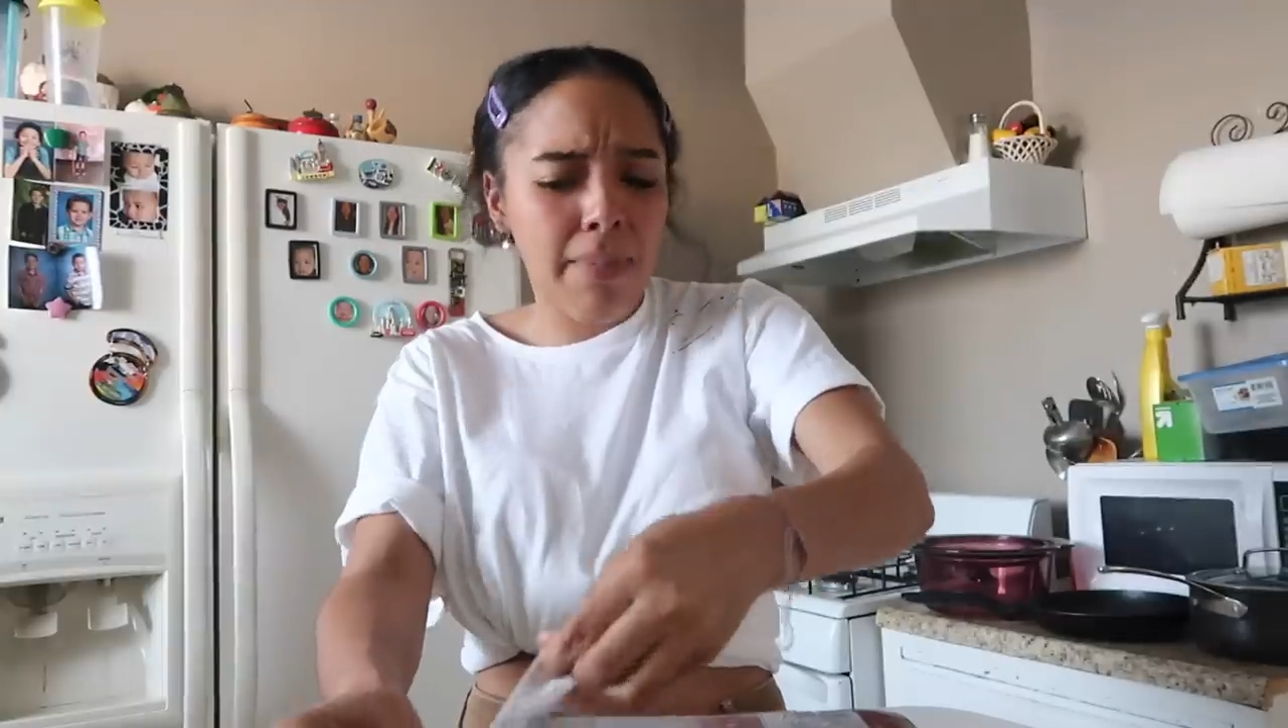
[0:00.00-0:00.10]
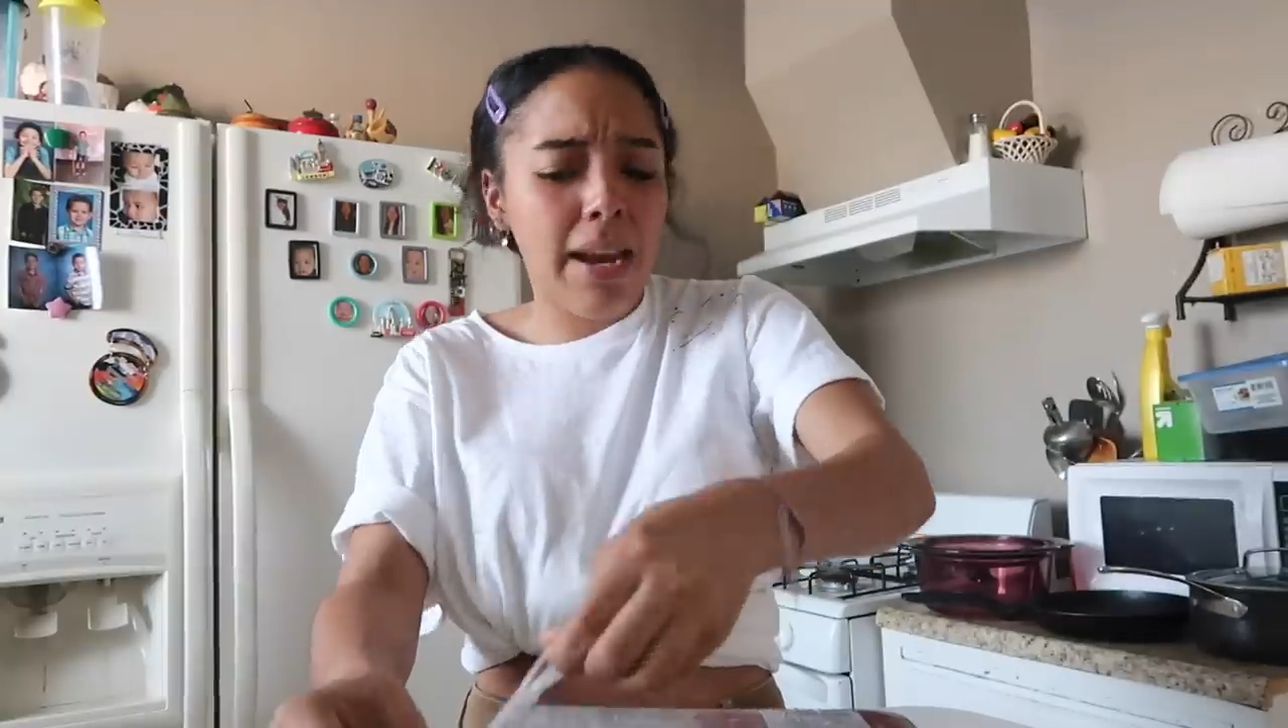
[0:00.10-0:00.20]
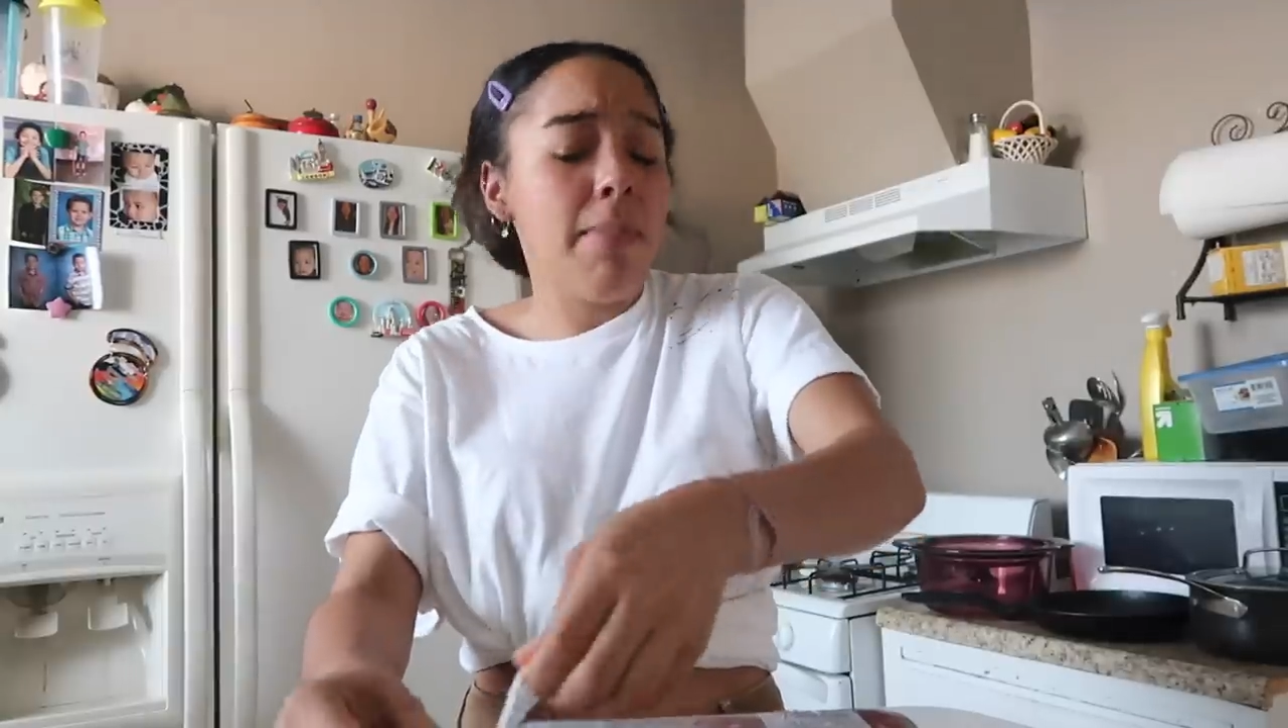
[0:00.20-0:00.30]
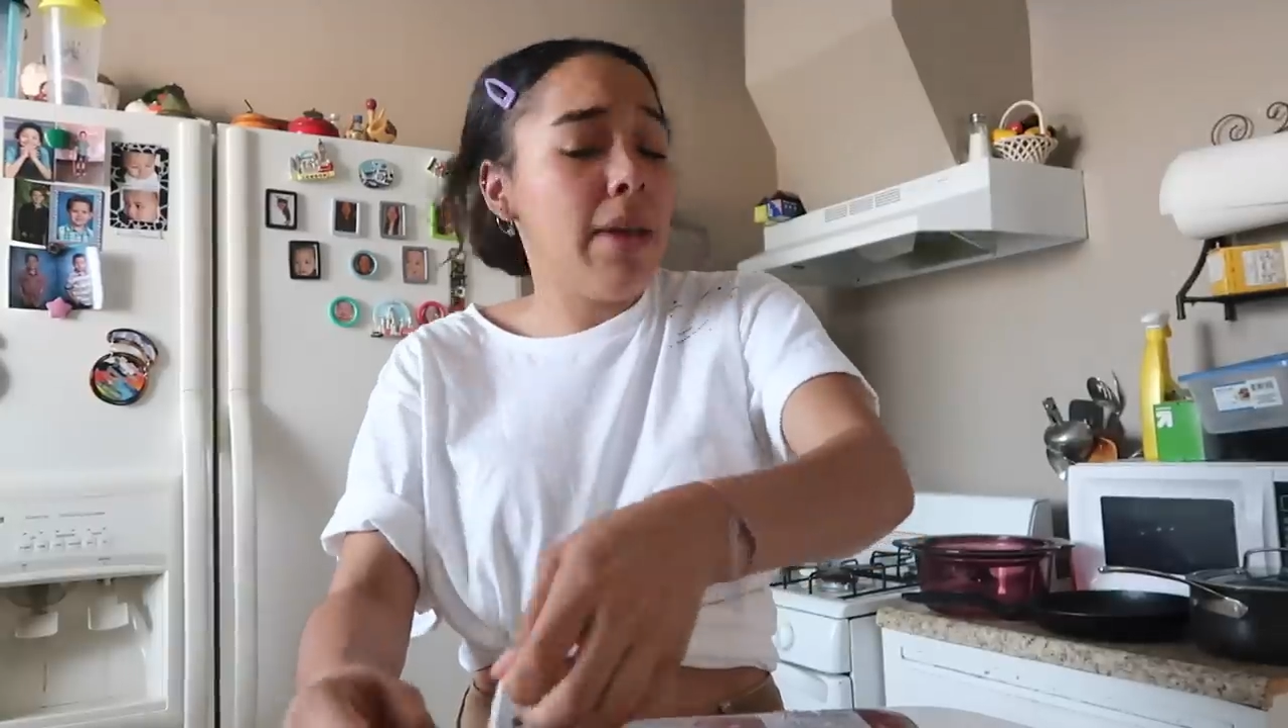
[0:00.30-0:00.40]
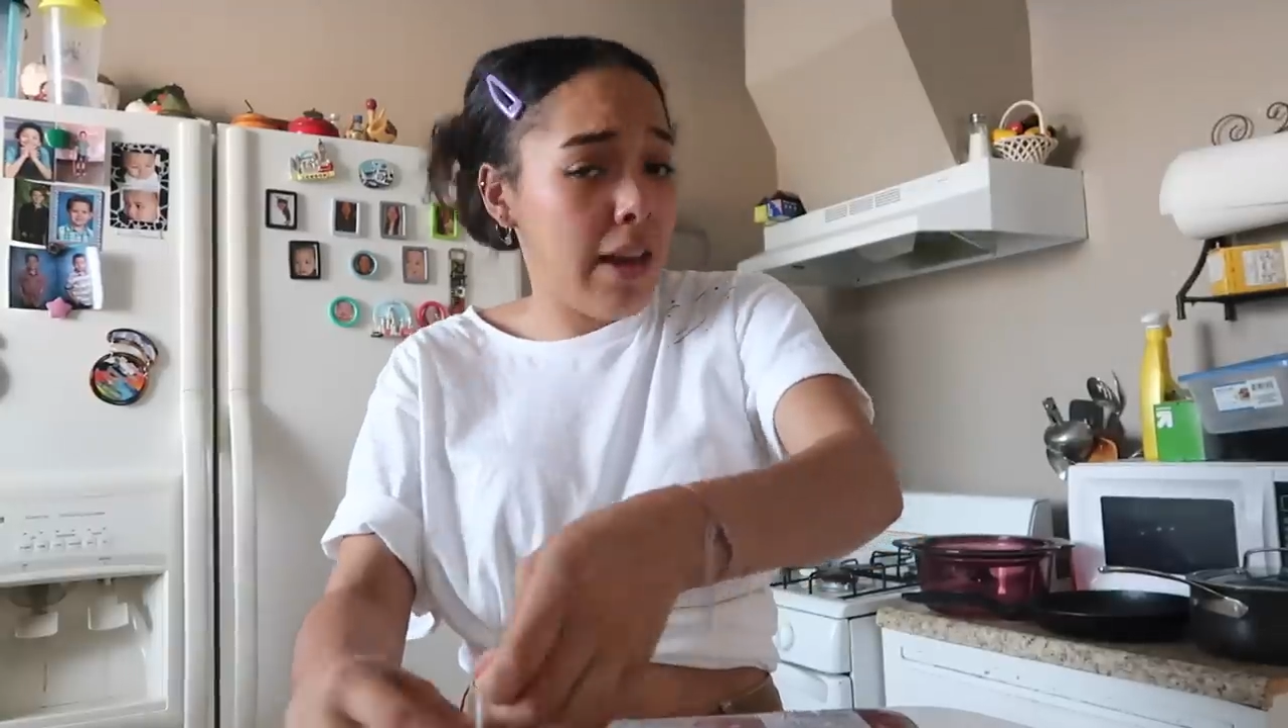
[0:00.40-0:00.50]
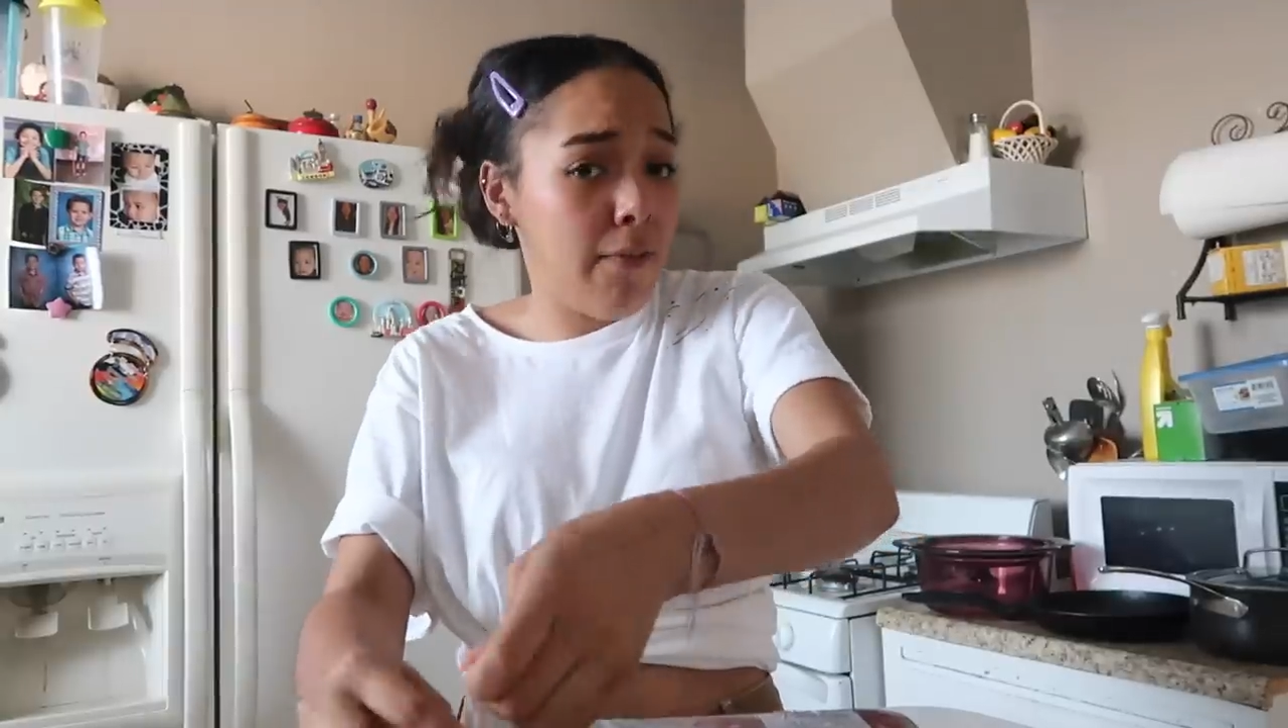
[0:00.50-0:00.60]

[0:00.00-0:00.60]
but I mean,